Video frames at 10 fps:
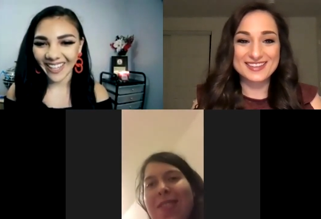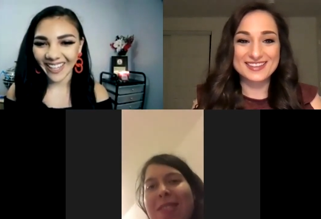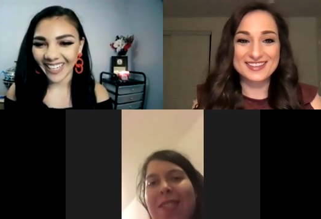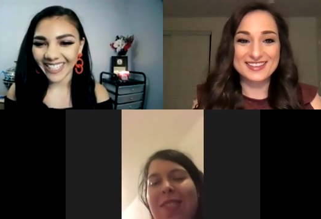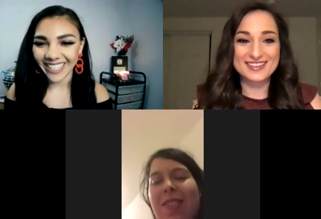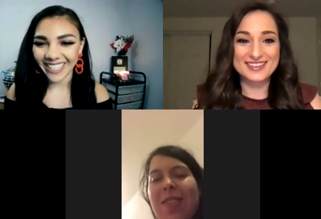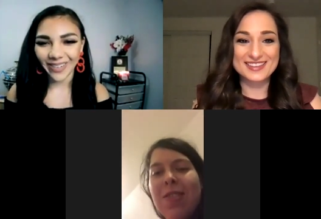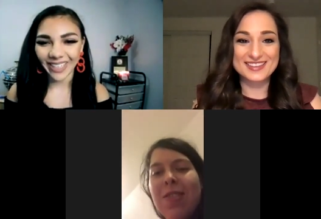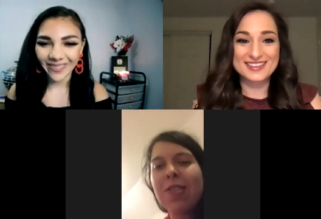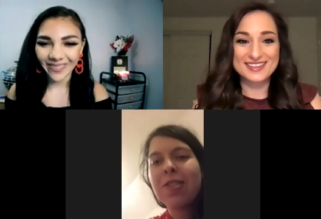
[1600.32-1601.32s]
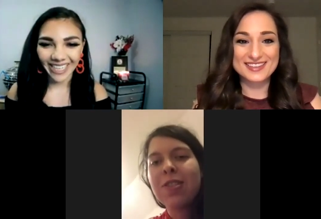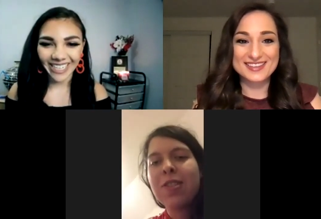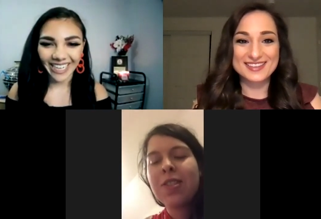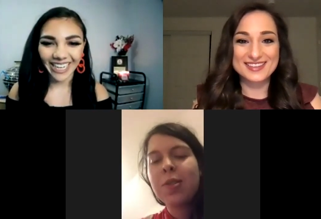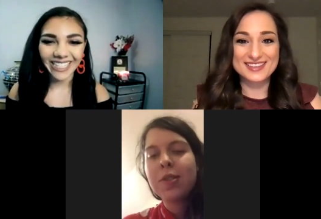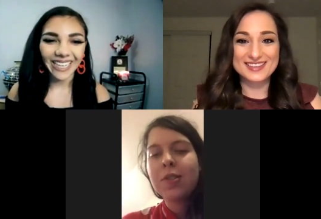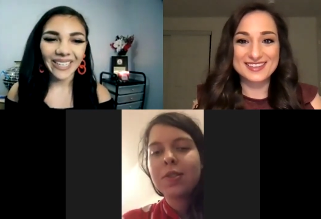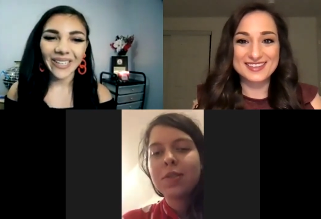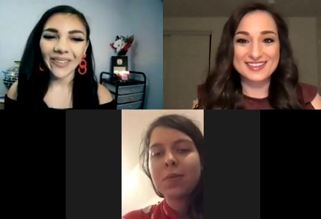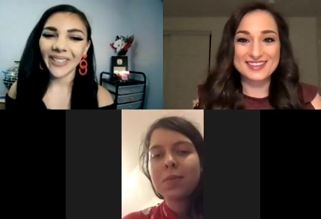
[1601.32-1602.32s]
Speaker 1: us on Spectrum Sundays.
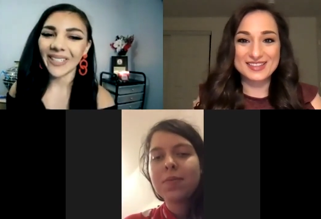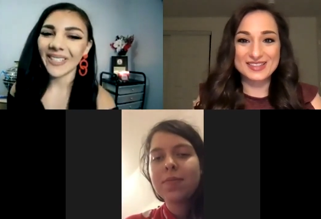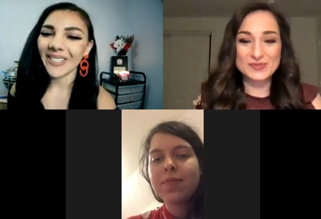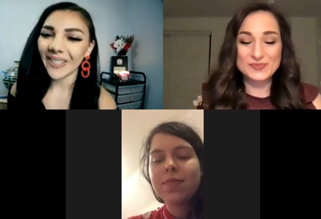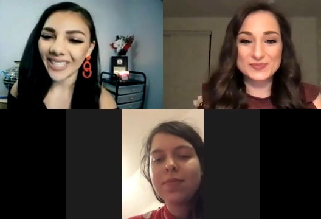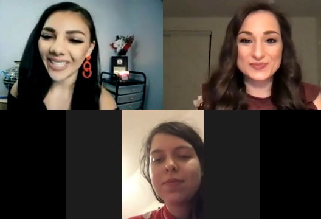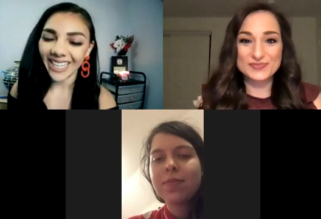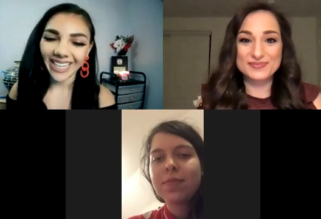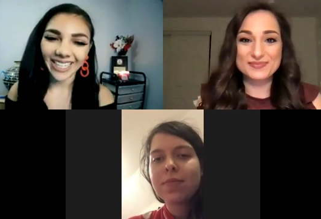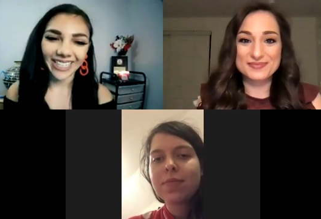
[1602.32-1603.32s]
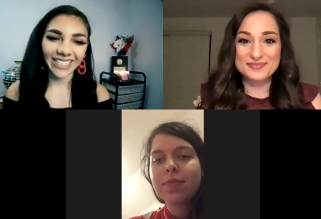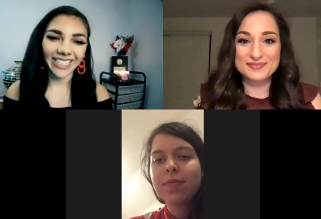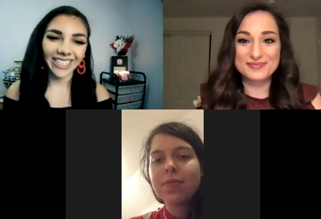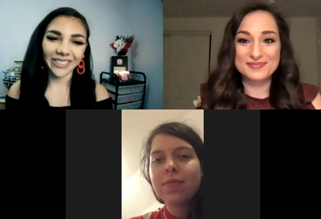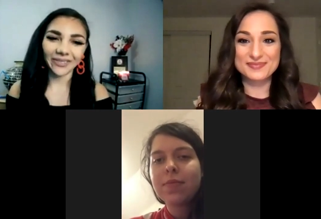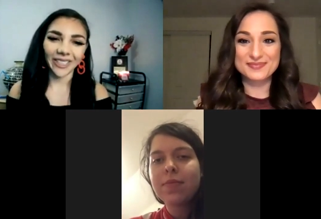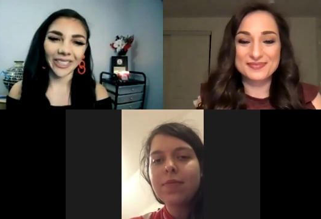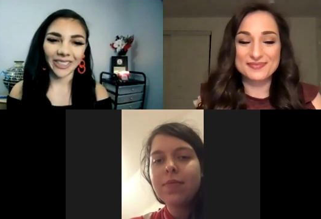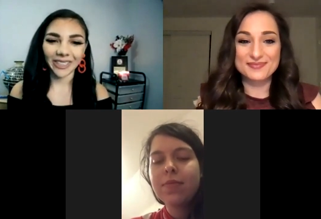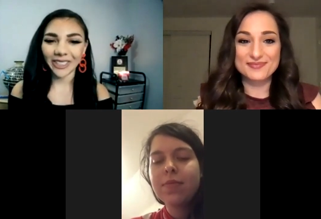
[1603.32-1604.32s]
We are so excited to continue following
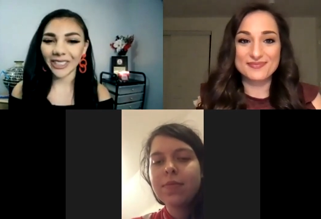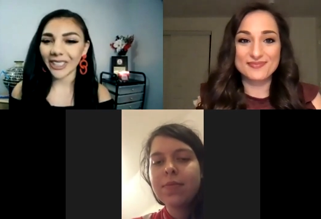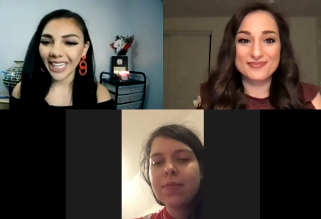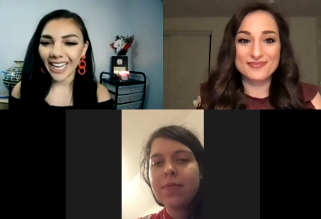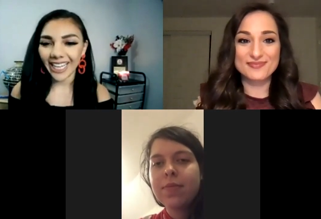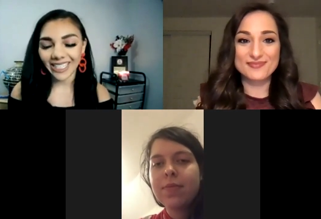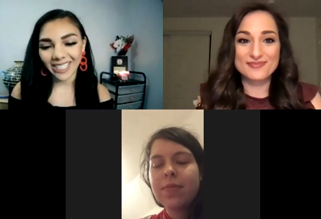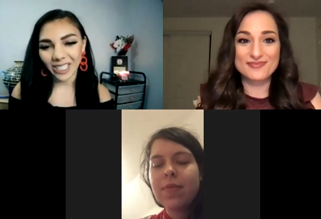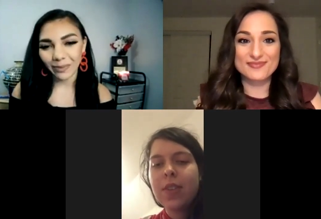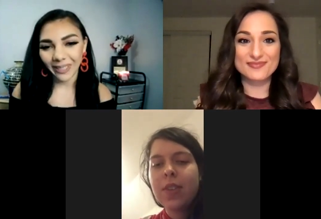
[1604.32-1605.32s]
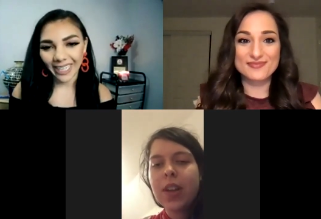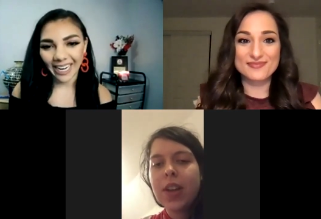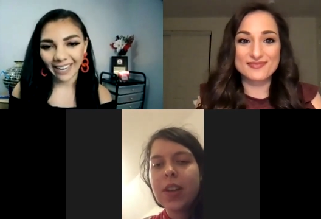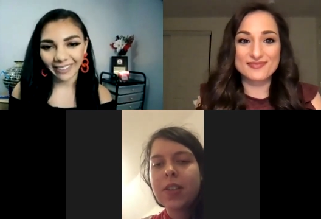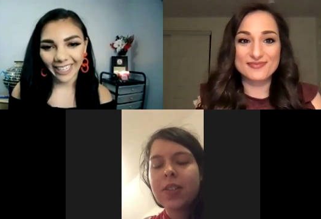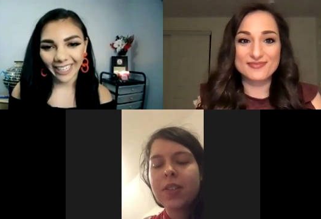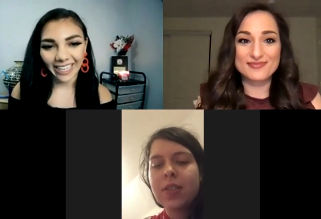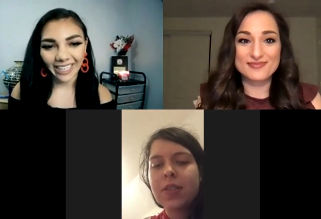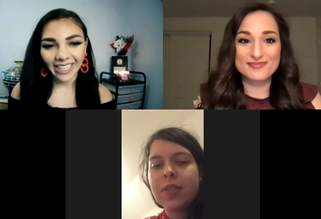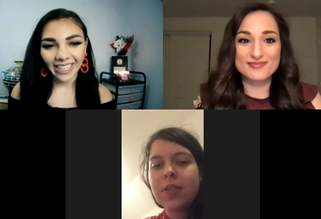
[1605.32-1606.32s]
your journey as a disability Thanks. advocate
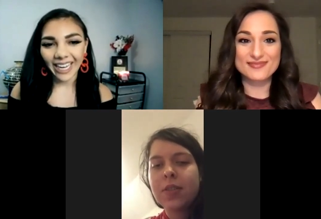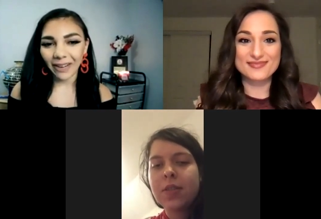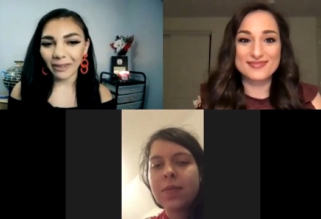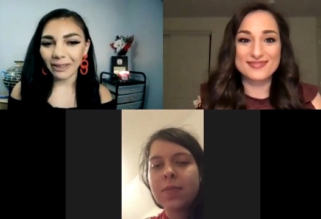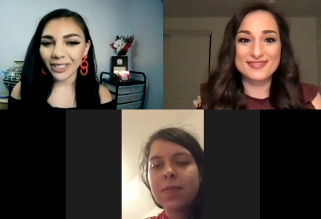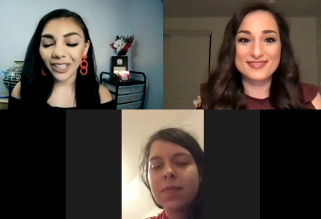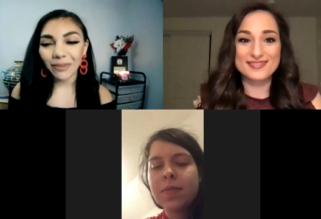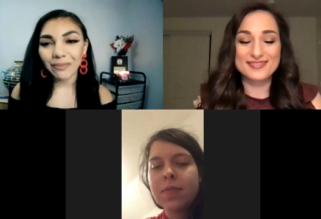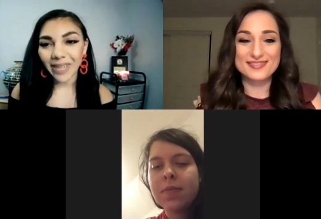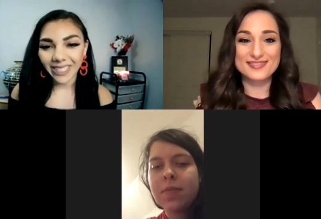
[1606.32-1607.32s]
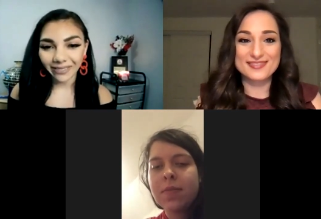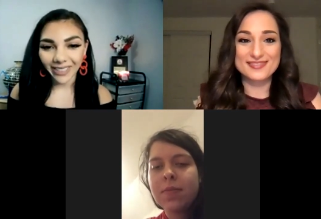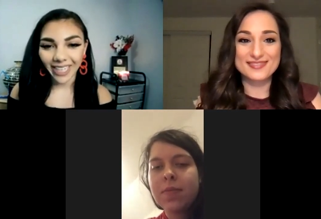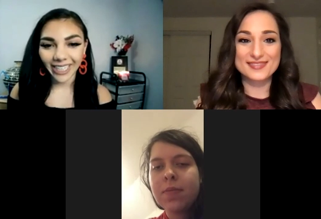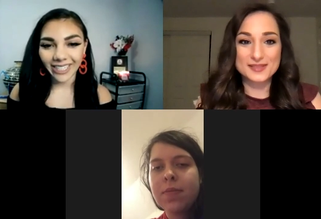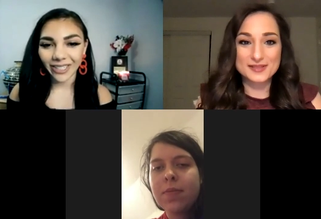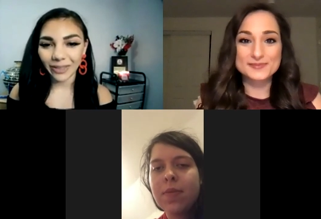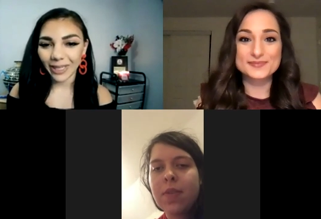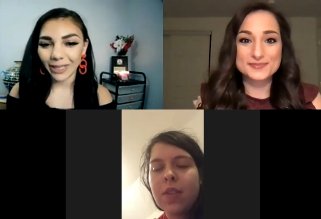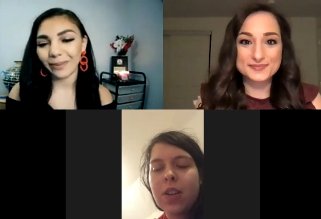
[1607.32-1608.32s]
and we wish you the best of luck as you
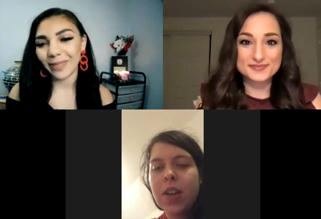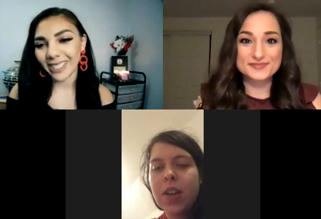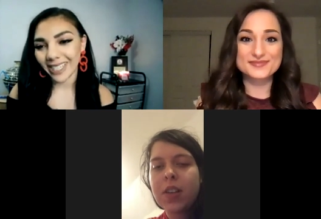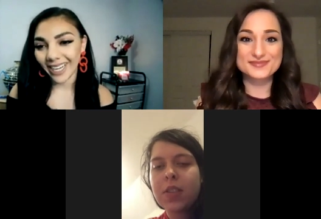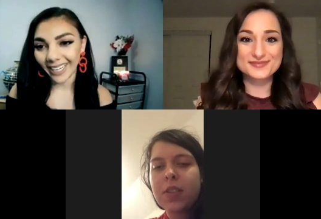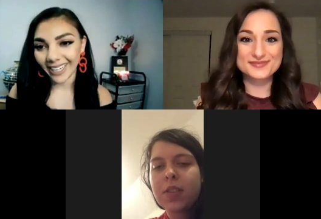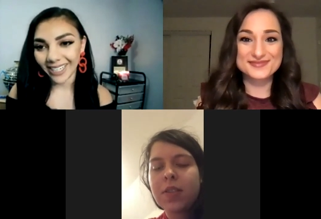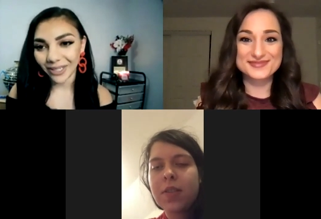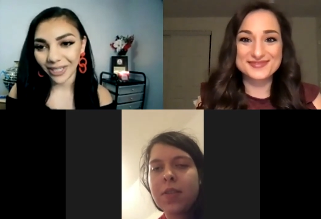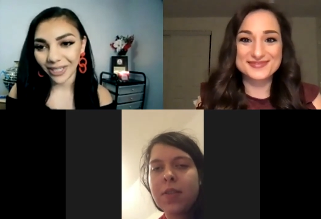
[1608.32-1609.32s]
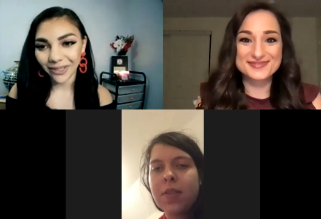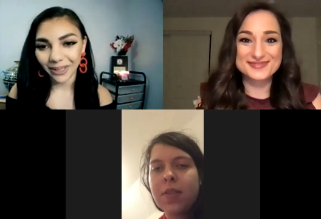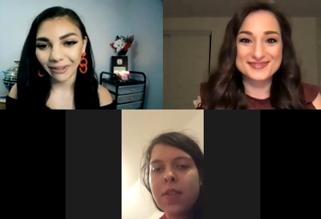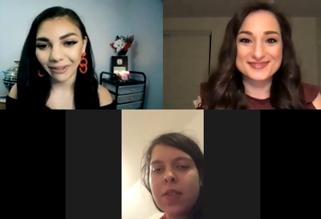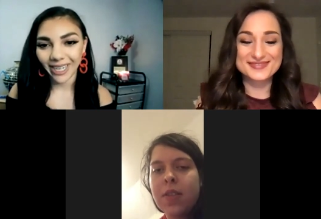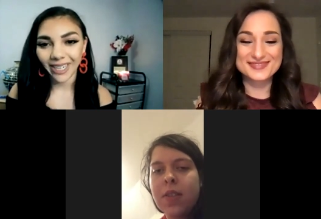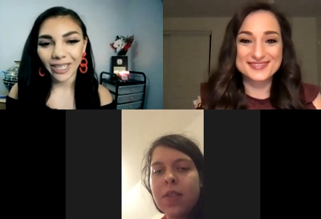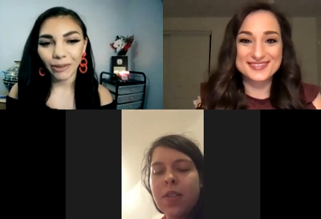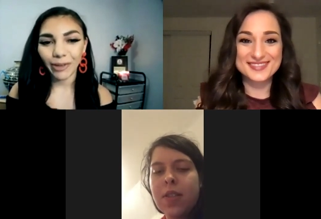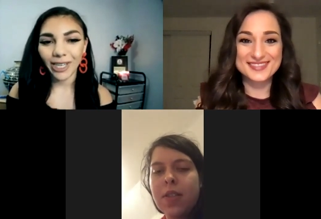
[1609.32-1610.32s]
compete for Miss Thanks. Connecticut 2021.
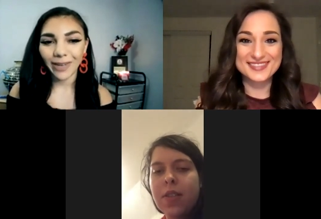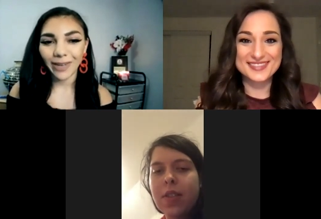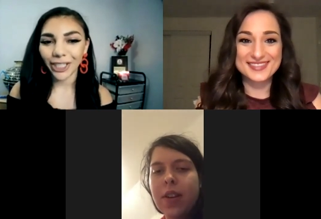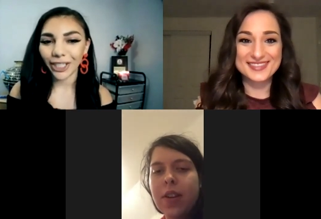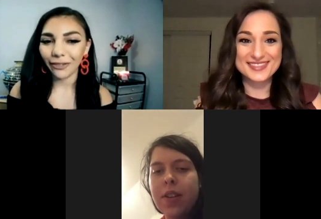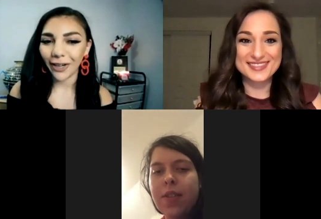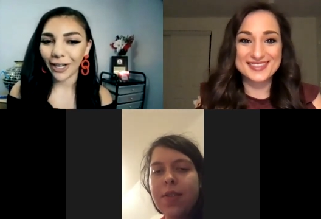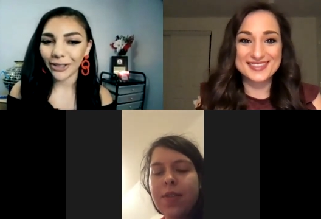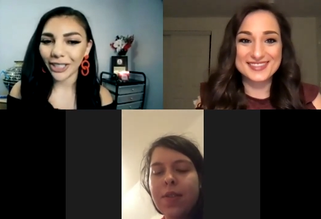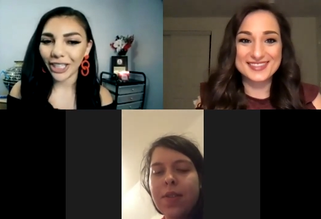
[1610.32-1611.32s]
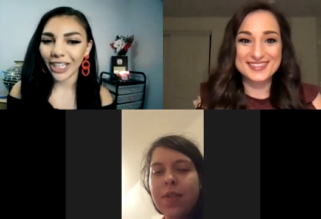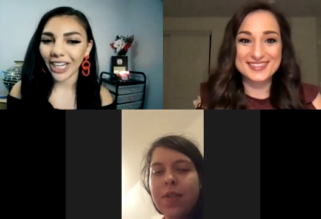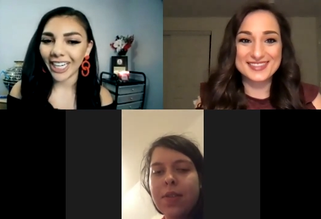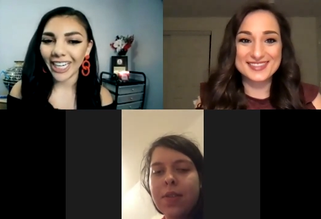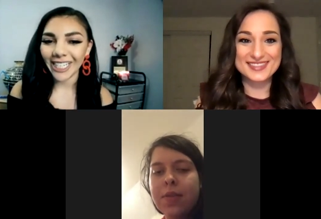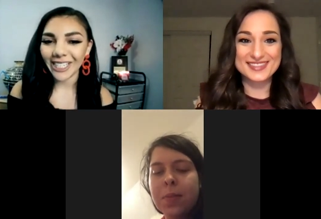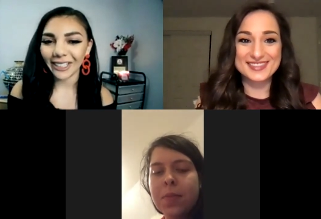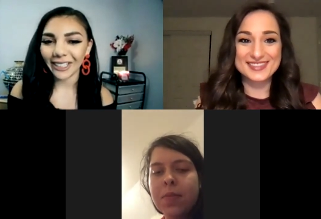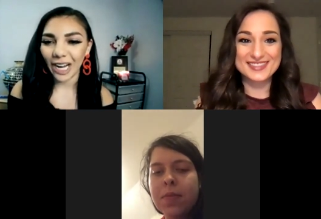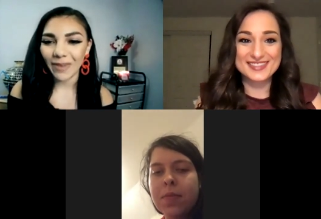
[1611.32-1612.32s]
Please make sure to follow her on
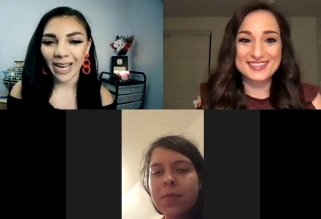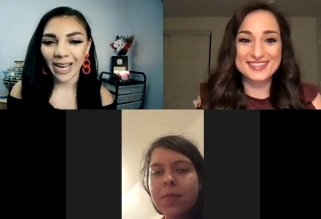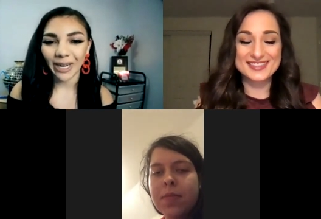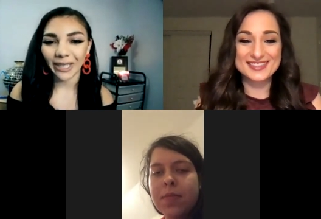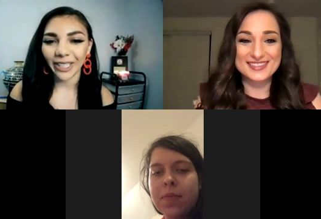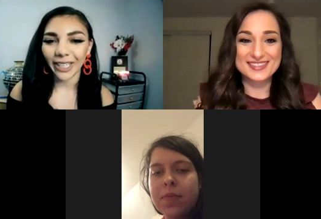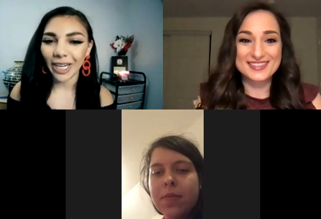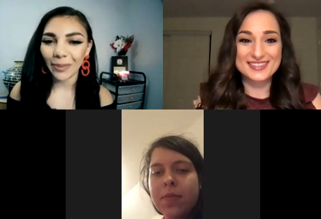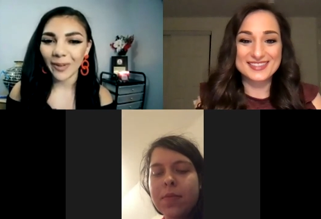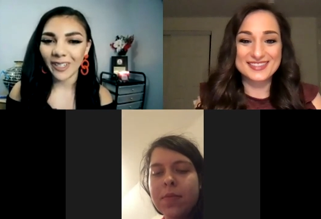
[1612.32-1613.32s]
Instagram at Margaret Carpen-